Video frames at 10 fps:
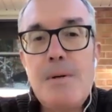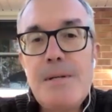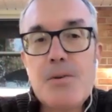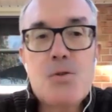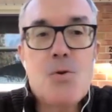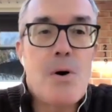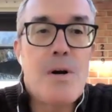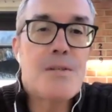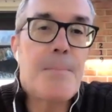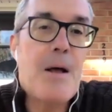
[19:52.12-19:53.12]
We tell
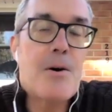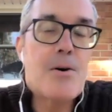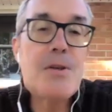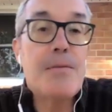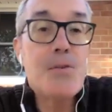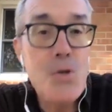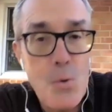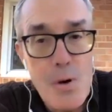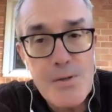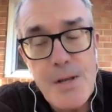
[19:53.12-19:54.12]
stories about ourselves
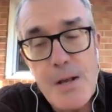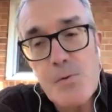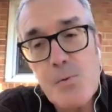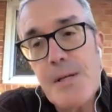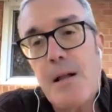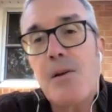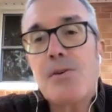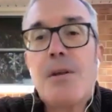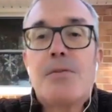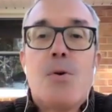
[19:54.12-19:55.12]
to ourselves. We tell
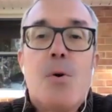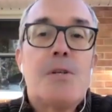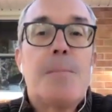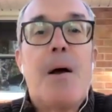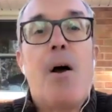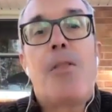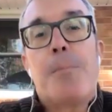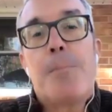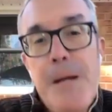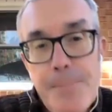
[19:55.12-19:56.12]
ourselves stories about
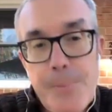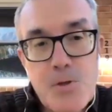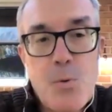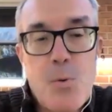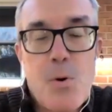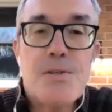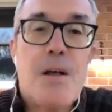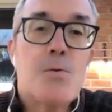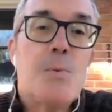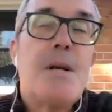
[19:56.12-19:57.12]
other people to
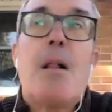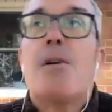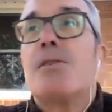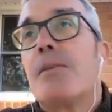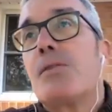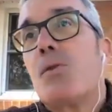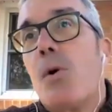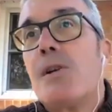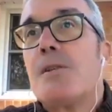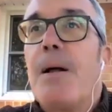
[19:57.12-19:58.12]
ourselves. We tell ourselves
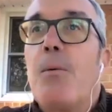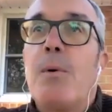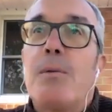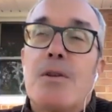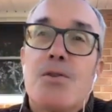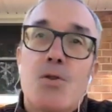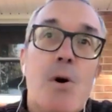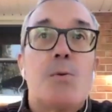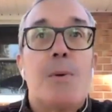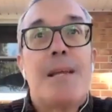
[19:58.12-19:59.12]
stories about the
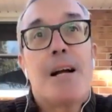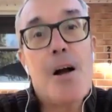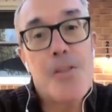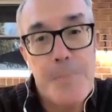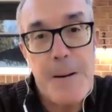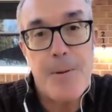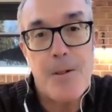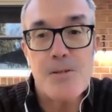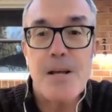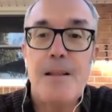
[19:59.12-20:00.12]
stories we think other
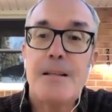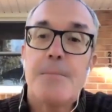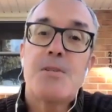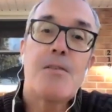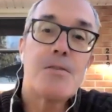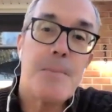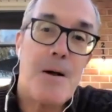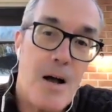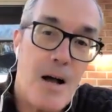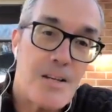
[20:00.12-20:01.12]
people are telling themselves
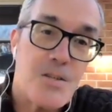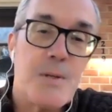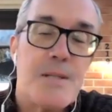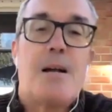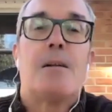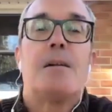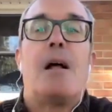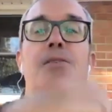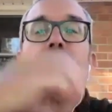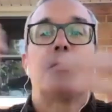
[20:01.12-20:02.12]
about us. We tell
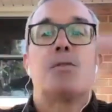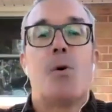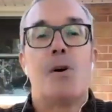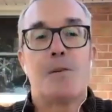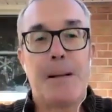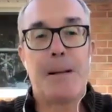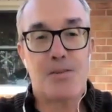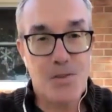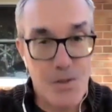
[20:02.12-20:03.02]
ourselves stories about the